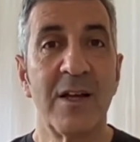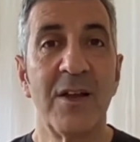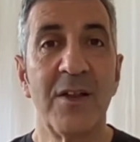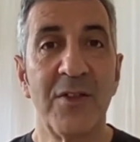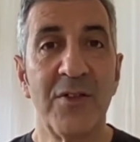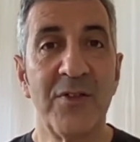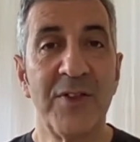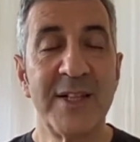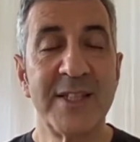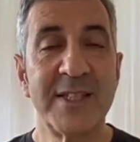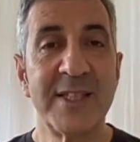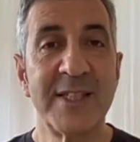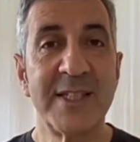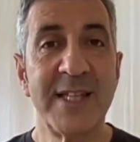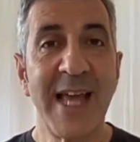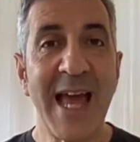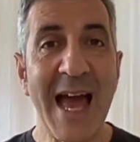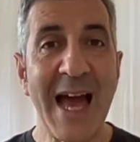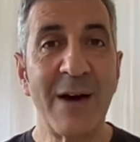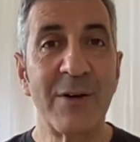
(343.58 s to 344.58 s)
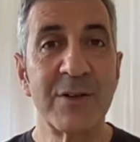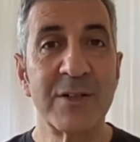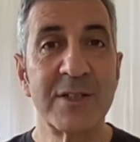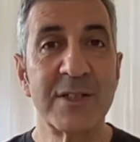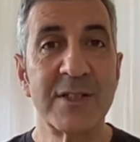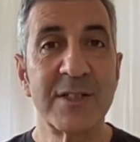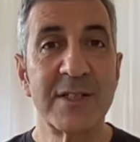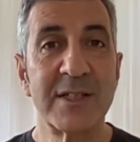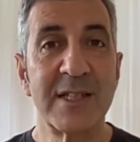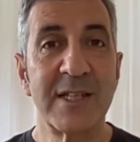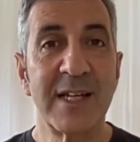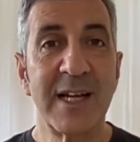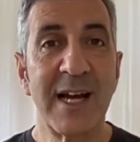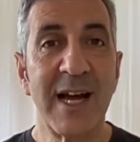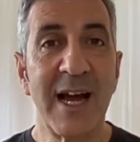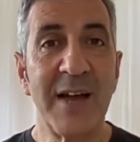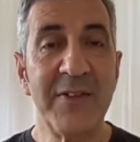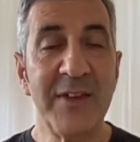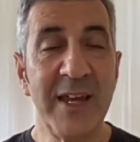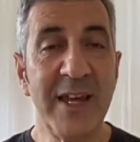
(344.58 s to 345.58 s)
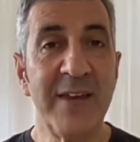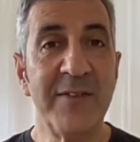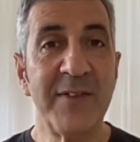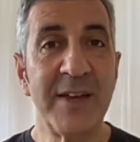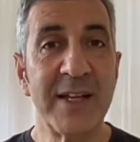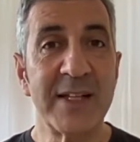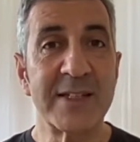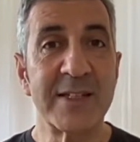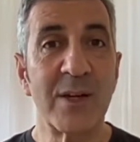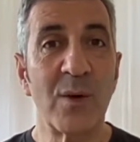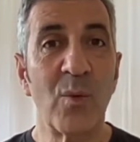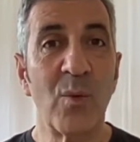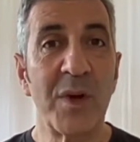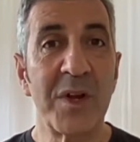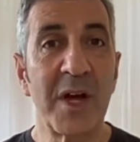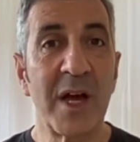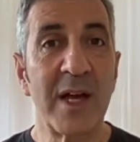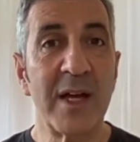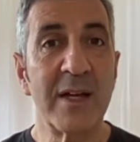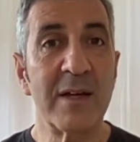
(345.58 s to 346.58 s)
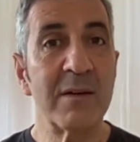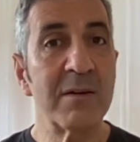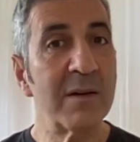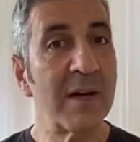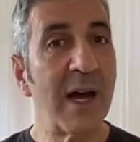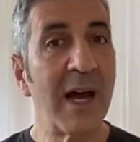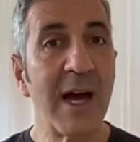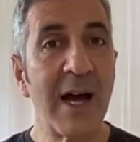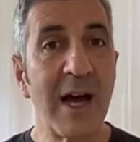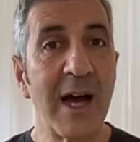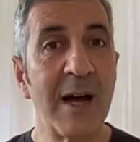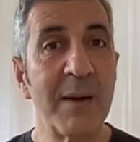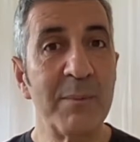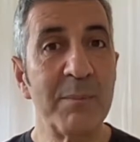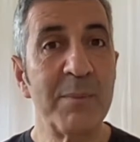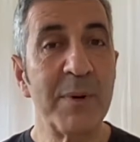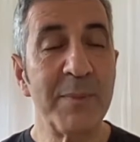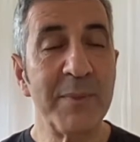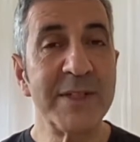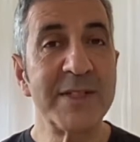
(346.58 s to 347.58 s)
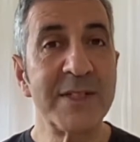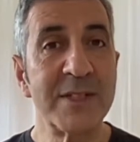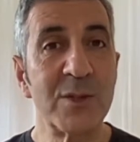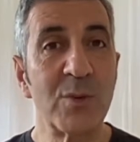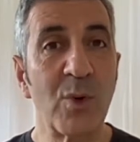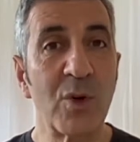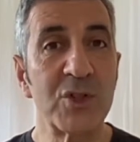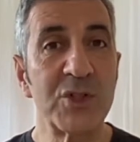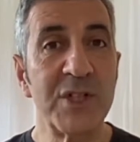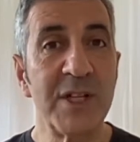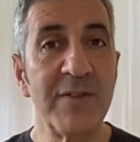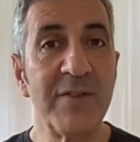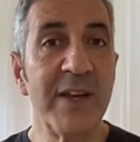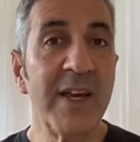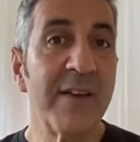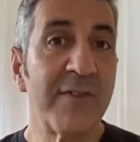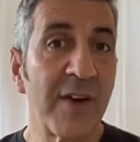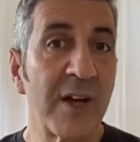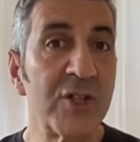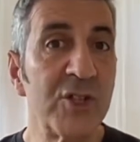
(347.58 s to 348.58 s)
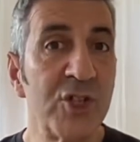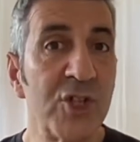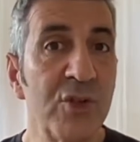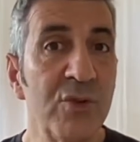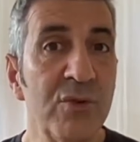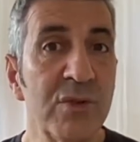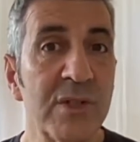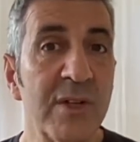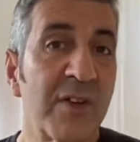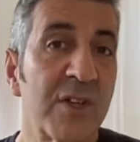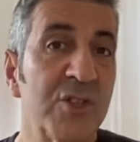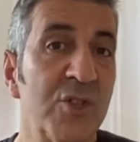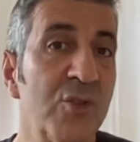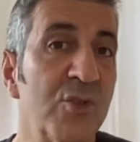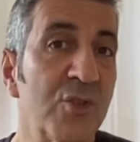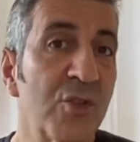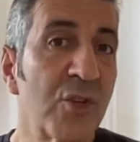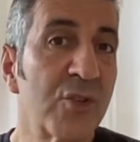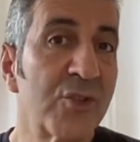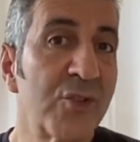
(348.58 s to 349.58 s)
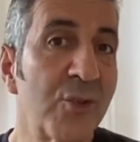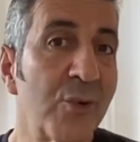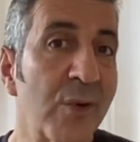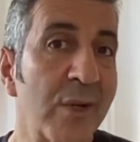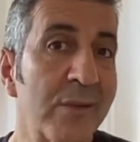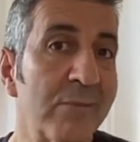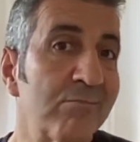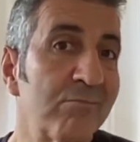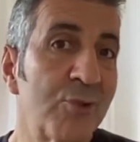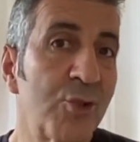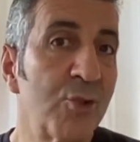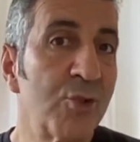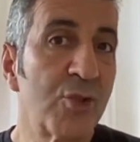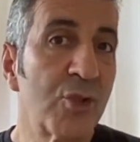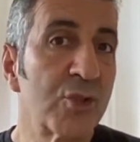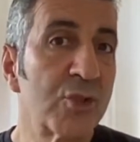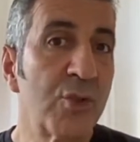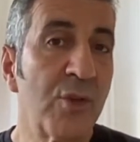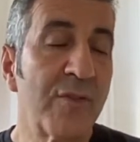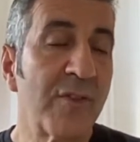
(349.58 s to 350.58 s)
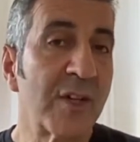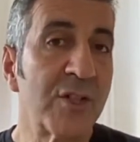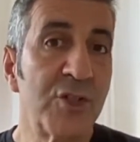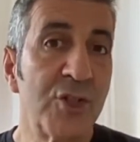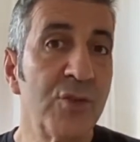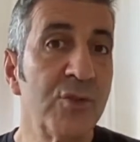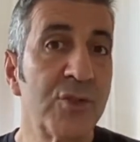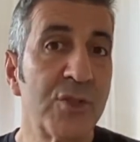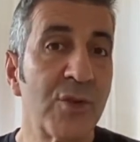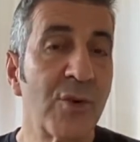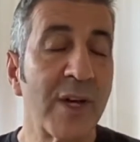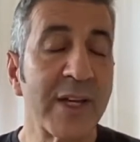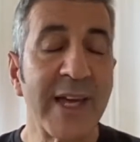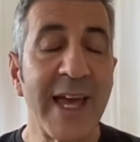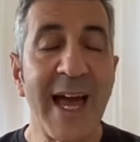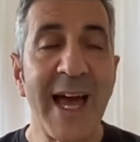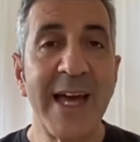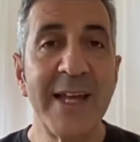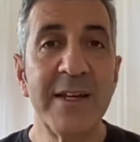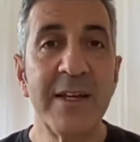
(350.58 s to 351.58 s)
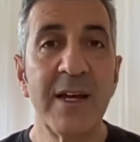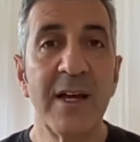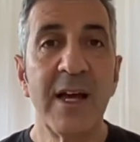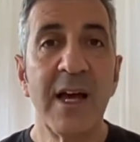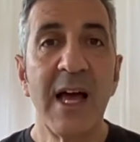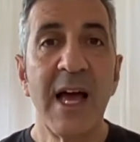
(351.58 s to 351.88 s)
this is the hours and the evenings when I am permitted to watch TV if I choose. If I choose not to, I choose not to. If I choose to, I can.